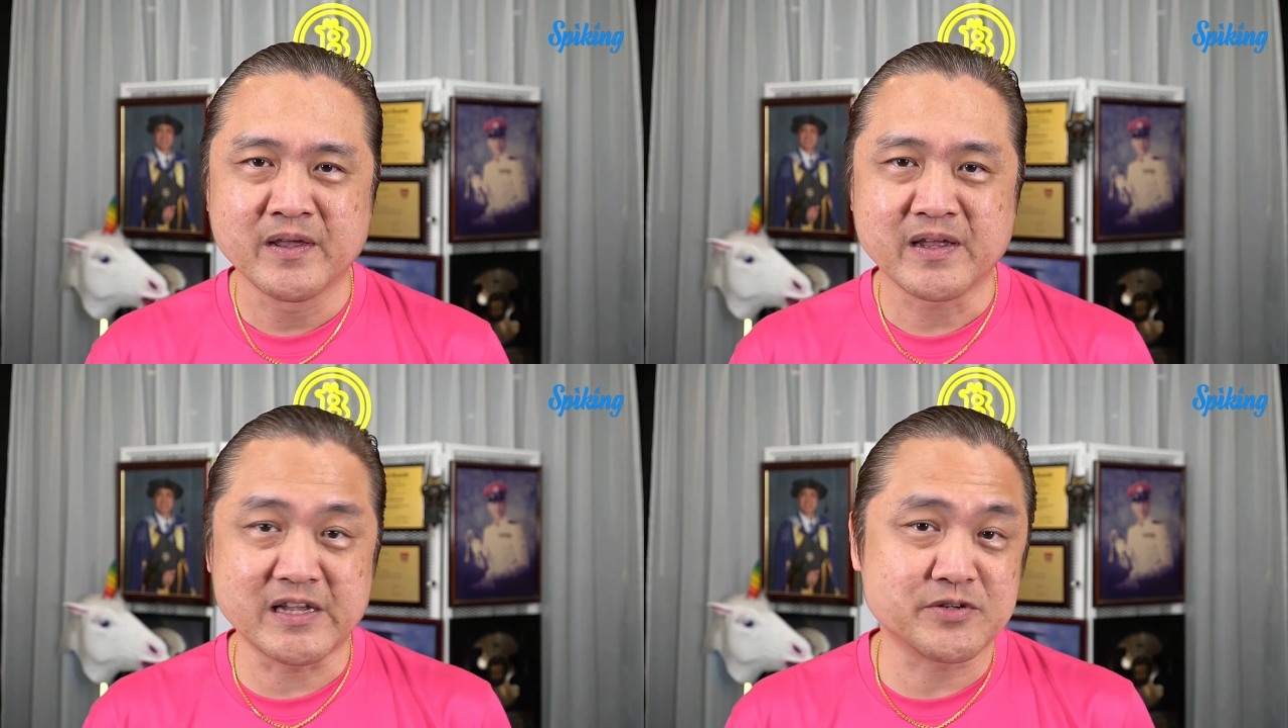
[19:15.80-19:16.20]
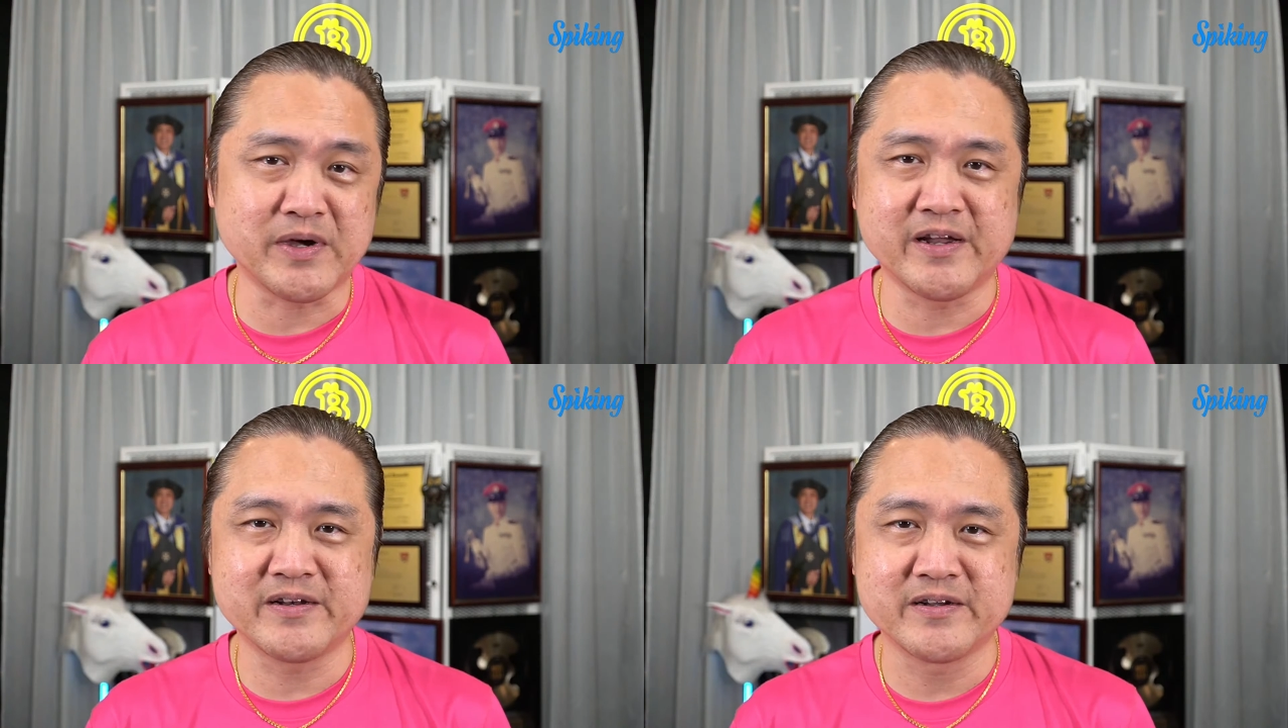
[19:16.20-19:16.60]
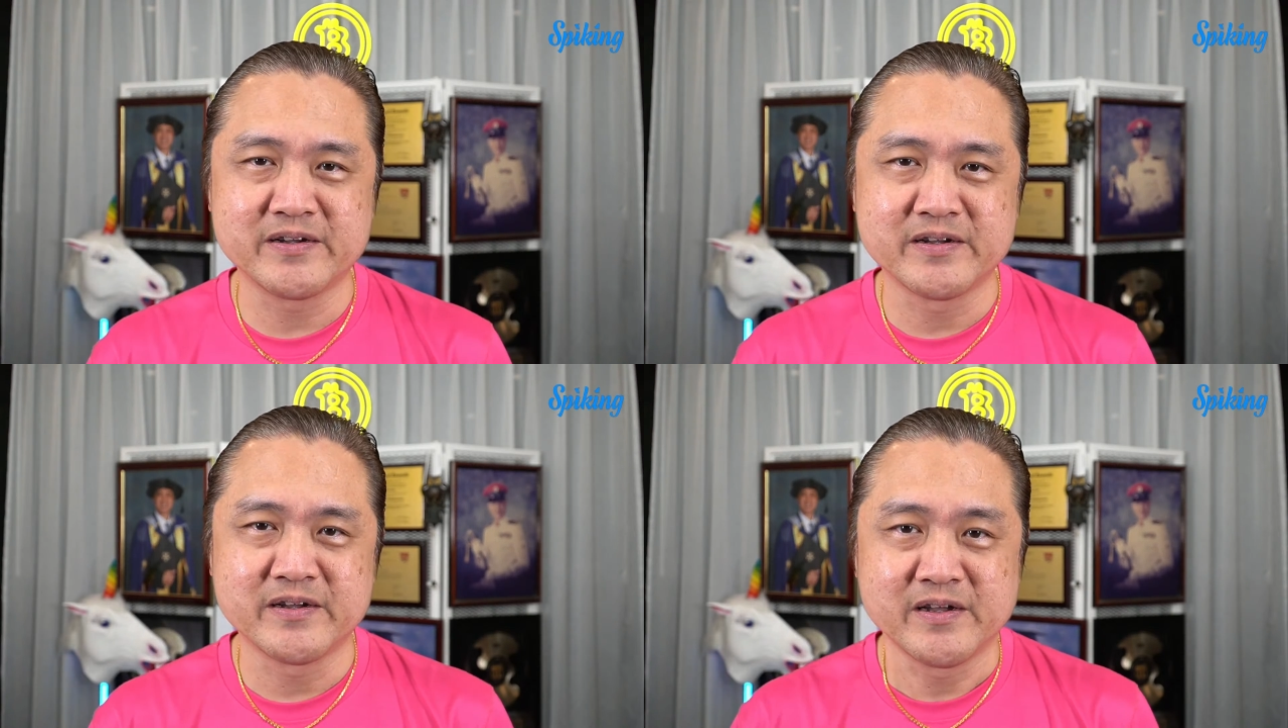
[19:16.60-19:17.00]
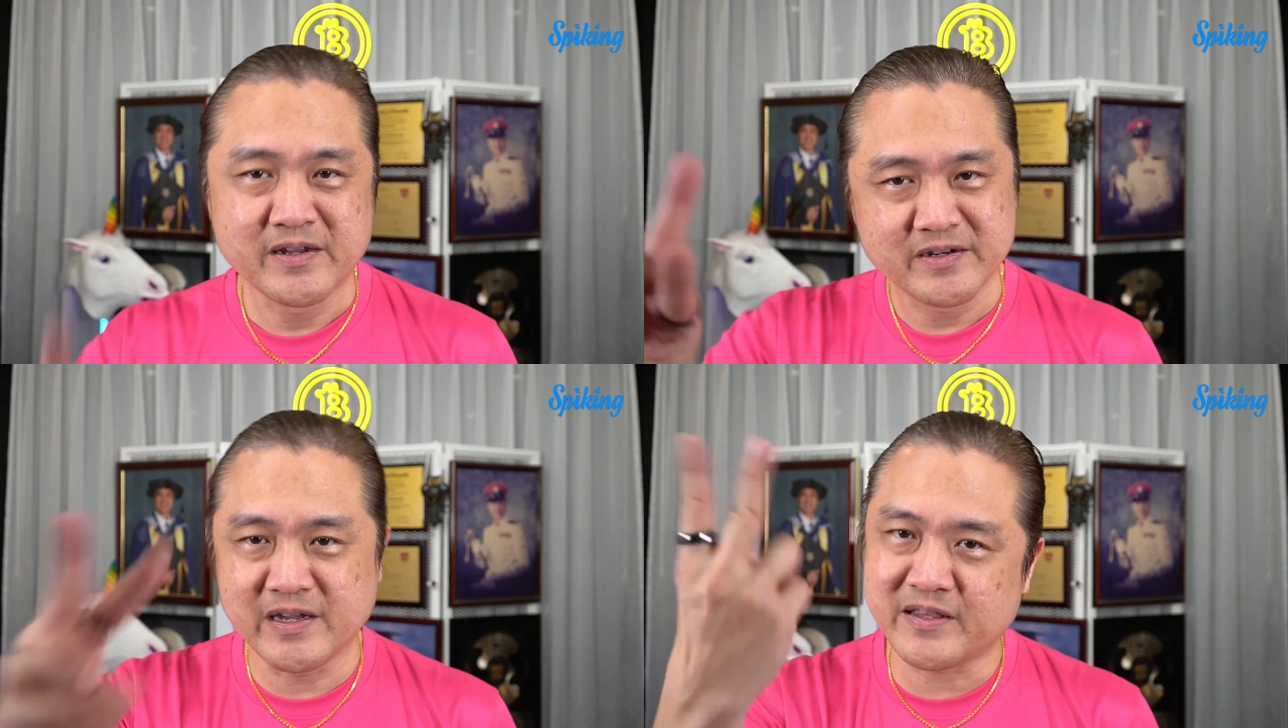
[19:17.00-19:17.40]
Guess what?
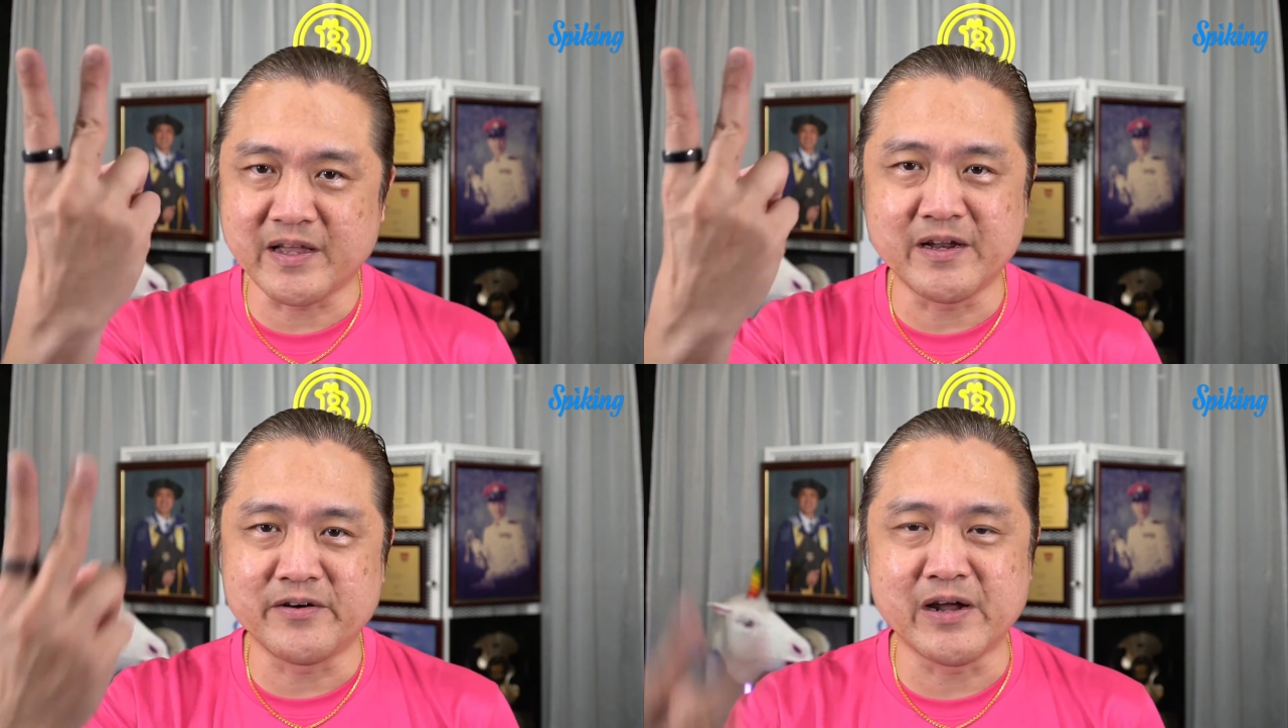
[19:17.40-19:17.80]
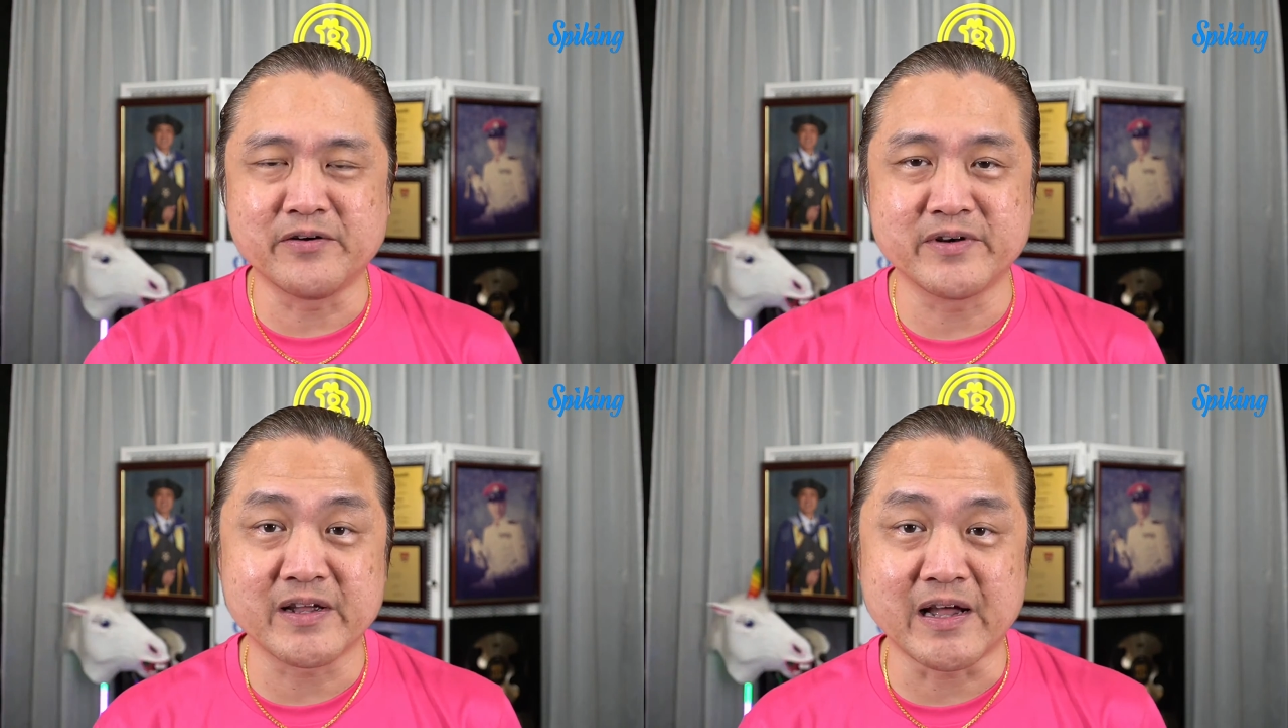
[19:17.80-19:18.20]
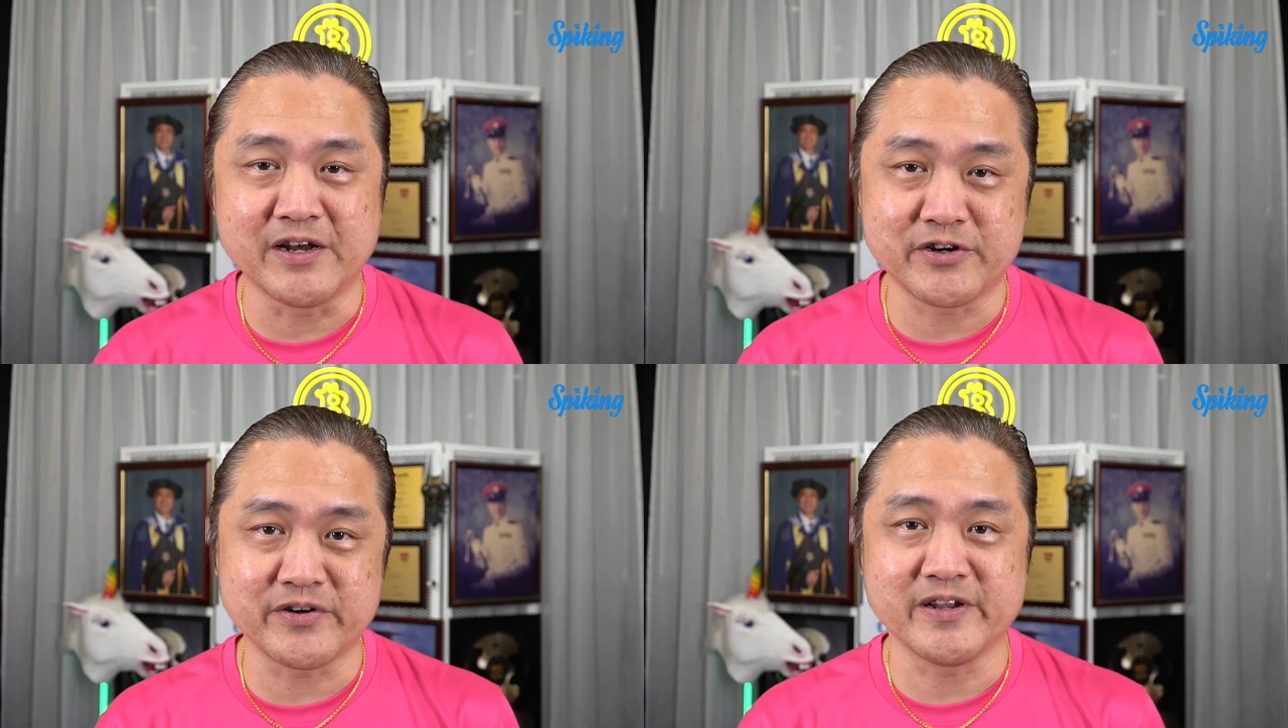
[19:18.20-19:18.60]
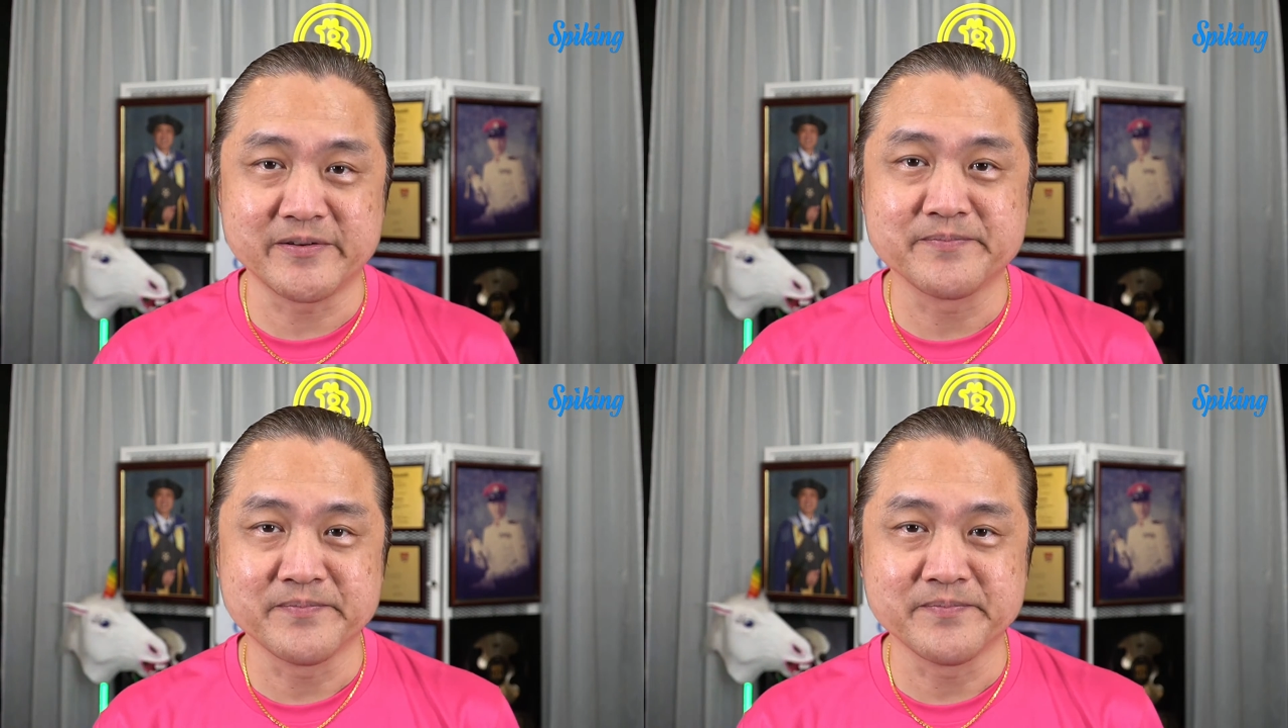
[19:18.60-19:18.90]
They turned around the country.